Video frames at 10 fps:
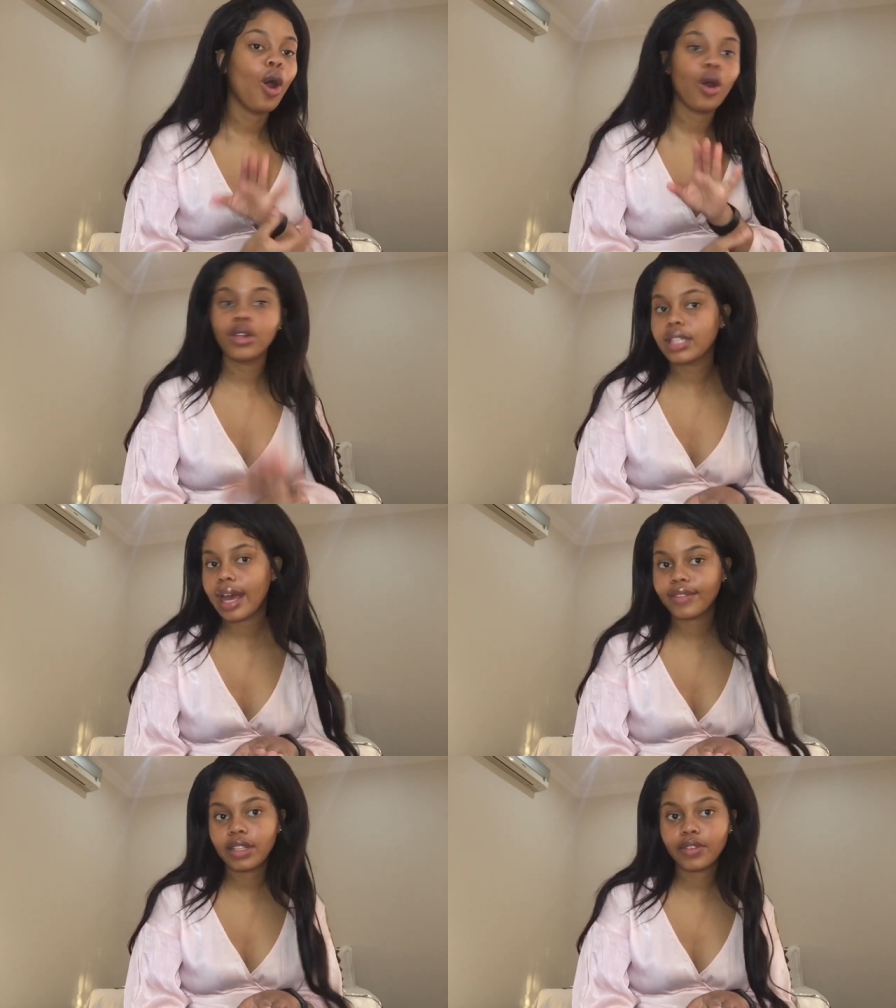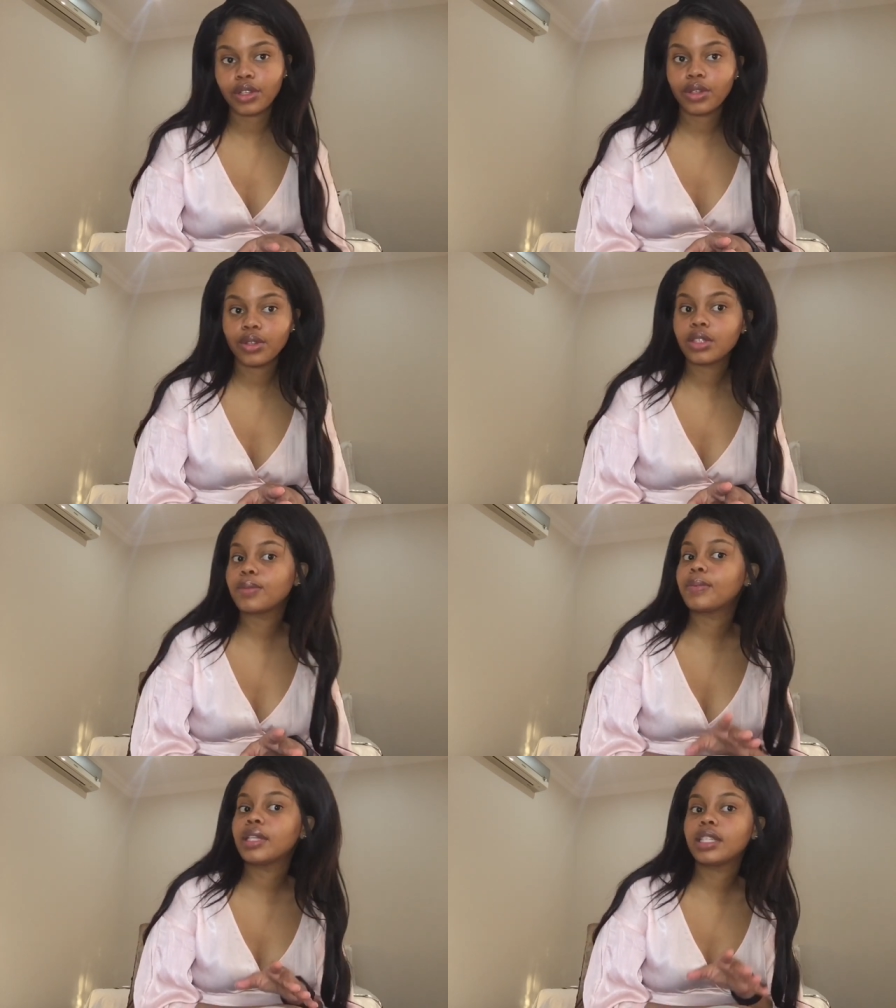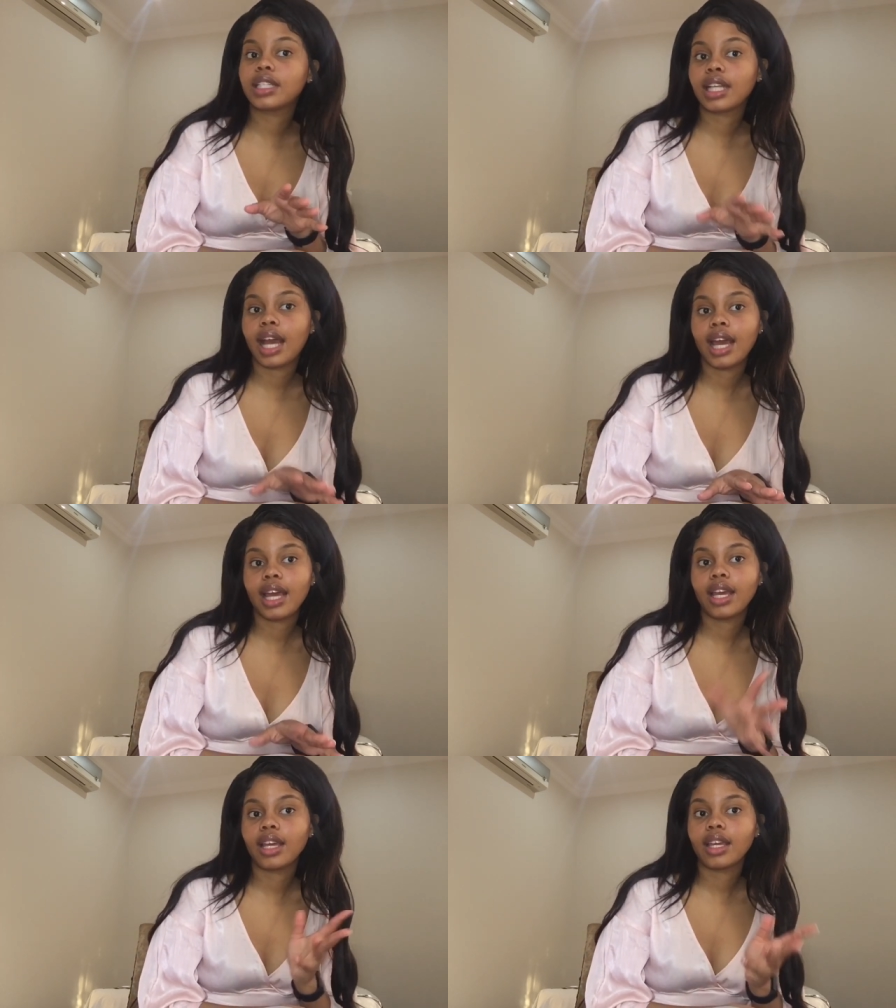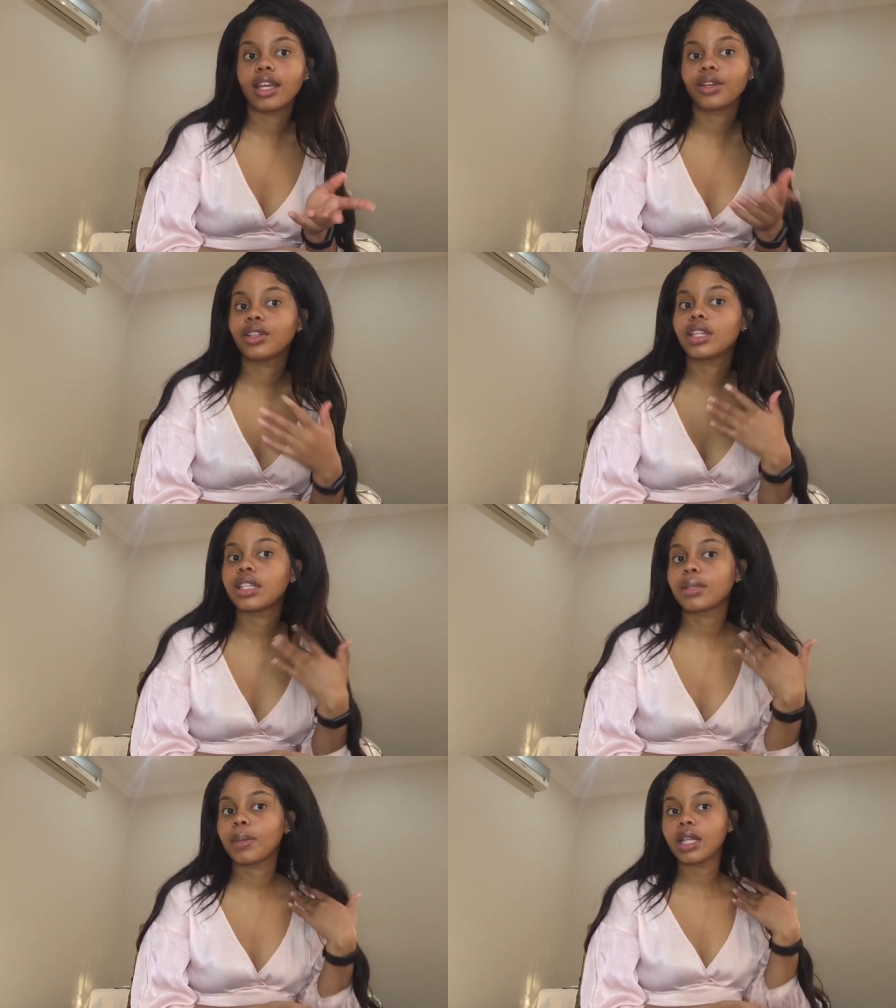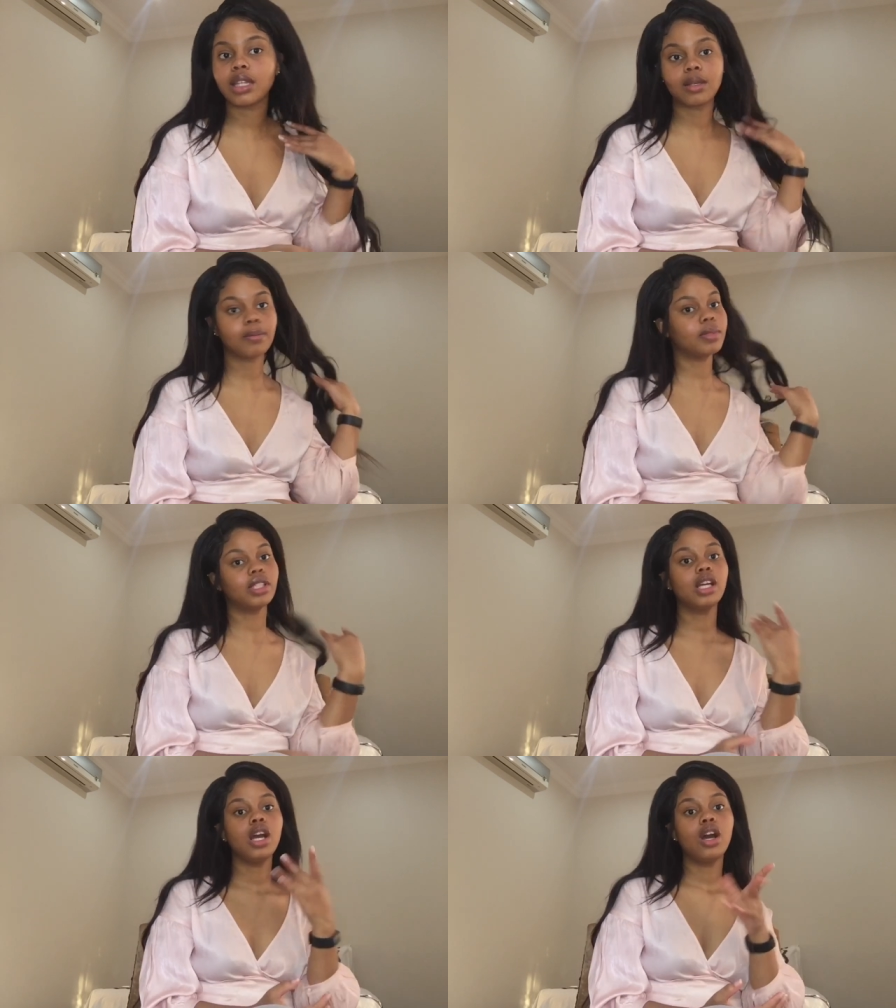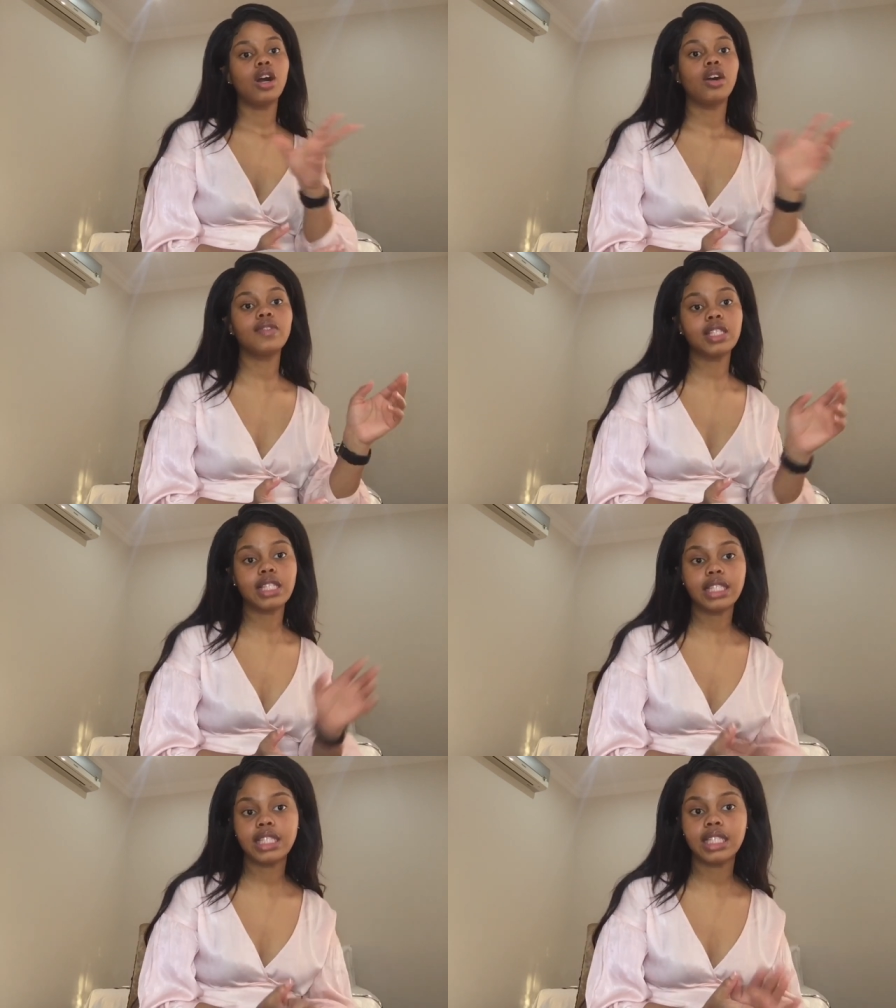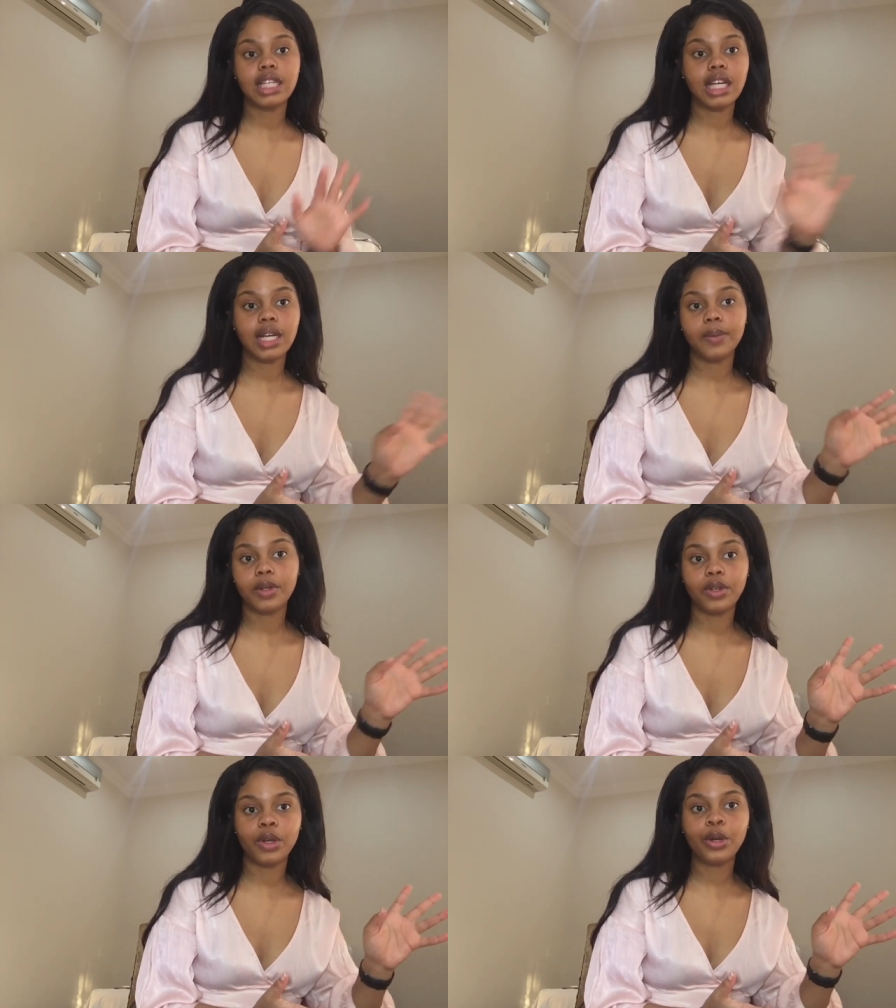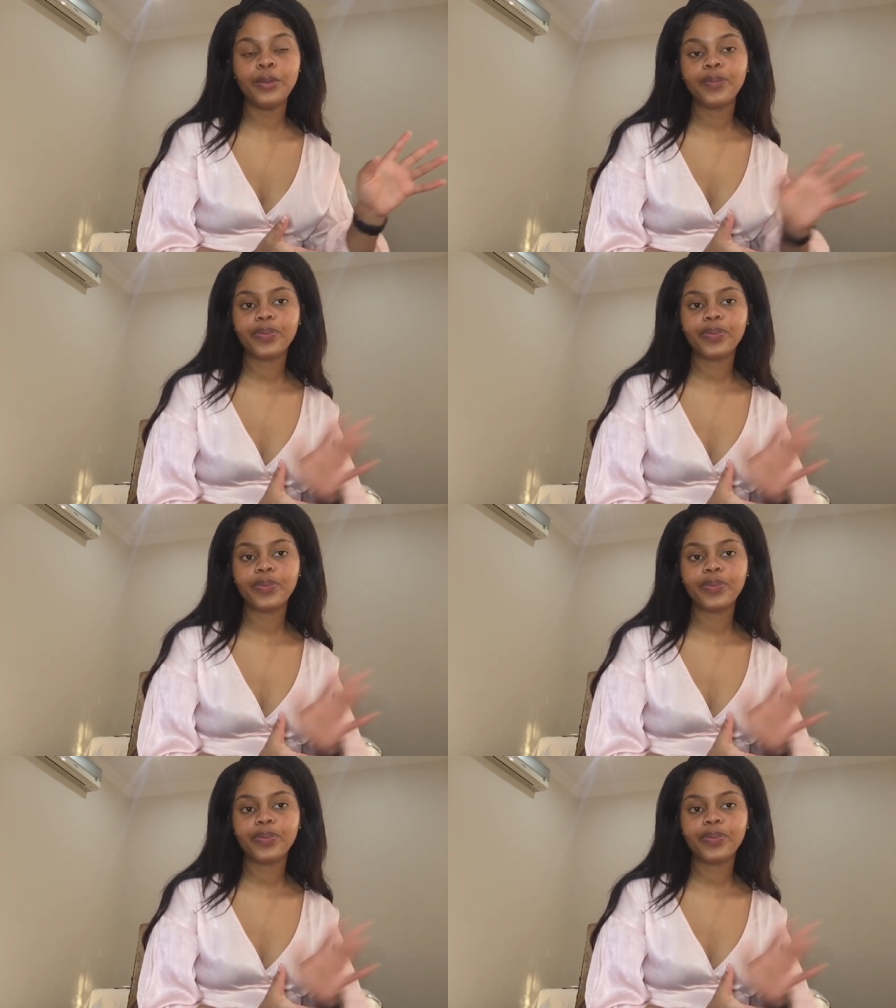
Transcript: also have never used but I hear good things about them but obviously I wouldn't know